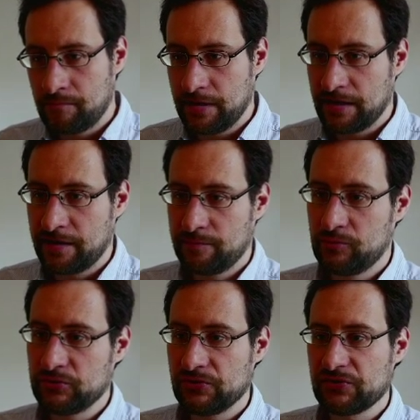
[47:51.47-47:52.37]
Yeah, and
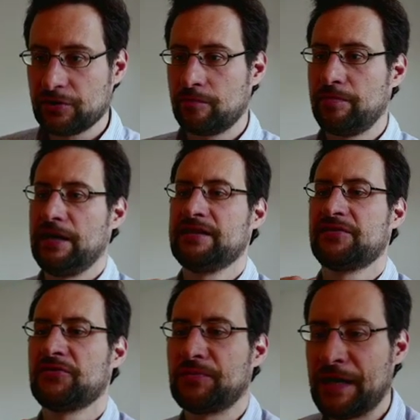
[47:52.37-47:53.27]
boost is still compiling.
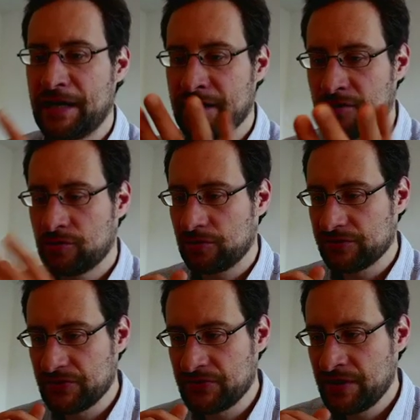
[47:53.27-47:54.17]
This is why I call
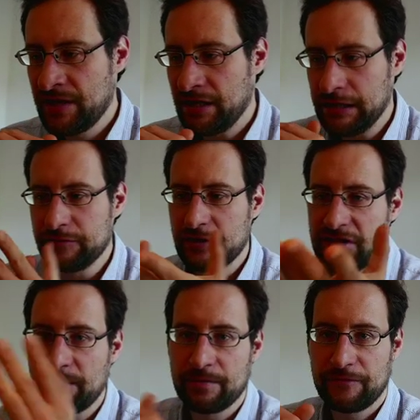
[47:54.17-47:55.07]
this, even in
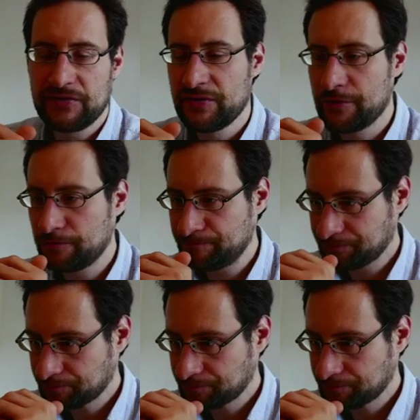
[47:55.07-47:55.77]
TempFS now,